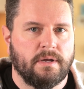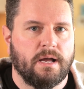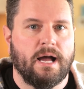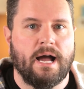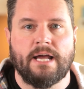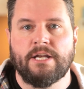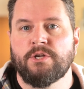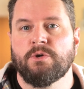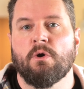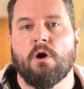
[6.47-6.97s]

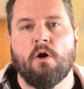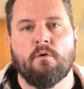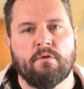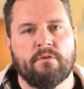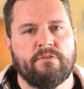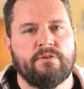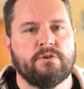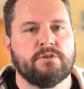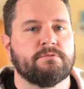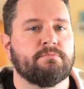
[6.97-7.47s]
I do
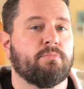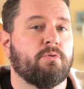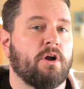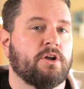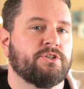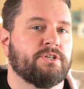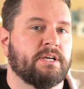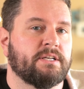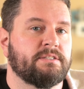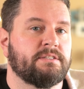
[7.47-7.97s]
overviews,
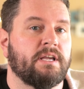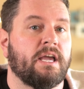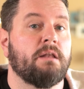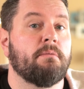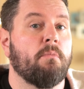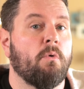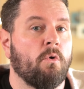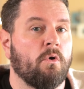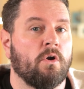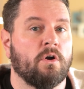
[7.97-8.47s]
projects, and
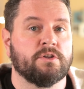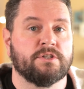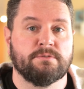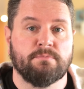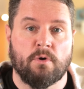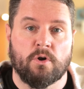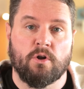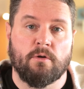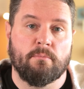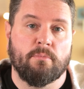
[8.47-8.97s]
more on
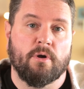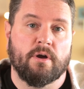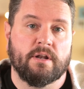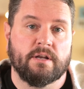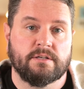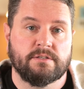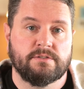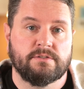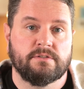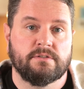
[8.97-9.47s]
smart home
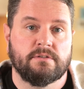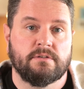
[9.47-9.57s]
products.